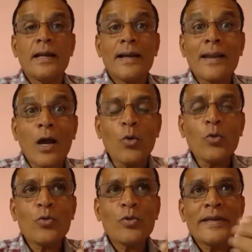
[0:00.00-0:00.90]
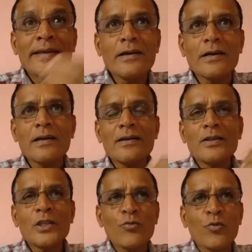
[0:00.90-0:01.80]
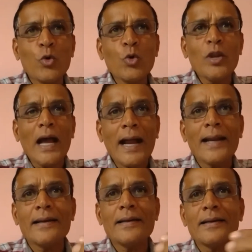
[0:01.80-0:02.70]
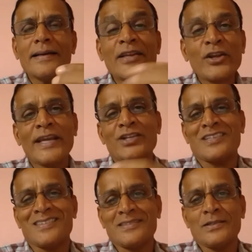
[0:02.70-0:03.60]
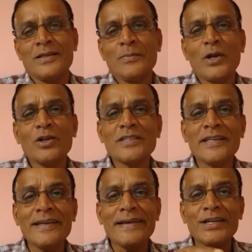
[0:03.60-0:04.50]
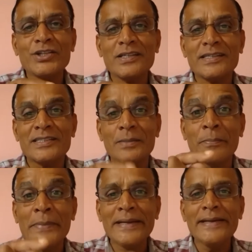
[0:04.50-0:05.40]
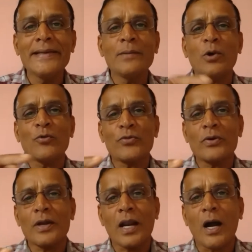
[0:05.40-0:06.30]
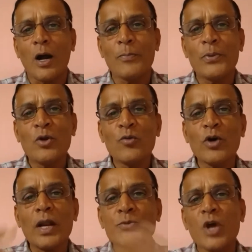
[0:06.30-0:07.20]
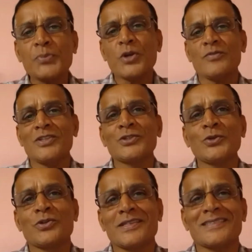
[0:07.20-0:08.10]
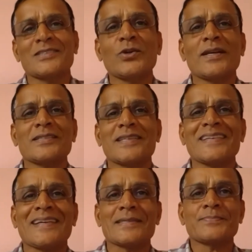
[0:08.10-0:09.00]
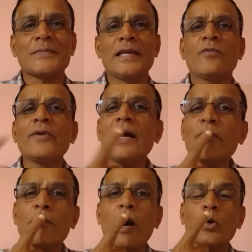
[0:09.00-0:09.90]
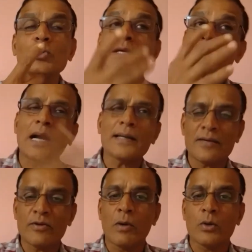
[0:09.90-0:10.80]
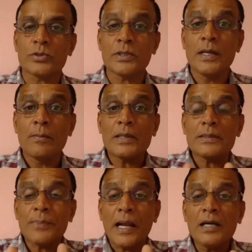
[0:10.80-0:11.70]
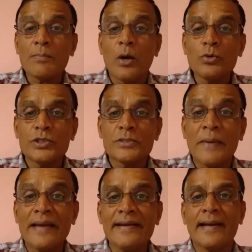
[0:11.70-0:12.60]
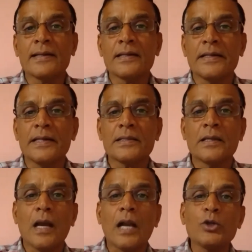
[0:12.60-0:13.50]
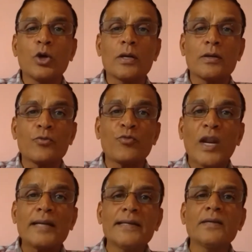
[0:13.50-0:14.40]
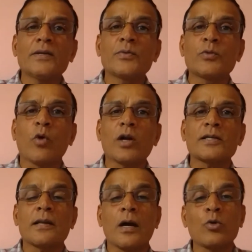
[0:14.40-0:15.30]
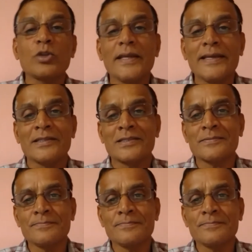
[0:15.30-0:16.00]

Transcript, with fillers: Now here the food and irrigation, because irrigation is the medium of crop for absorption of these nutrients. You understand that. We have a mouth and plant have a mouth, but the plant mouth is buried underneath and you are flooding it with water. How do they eat?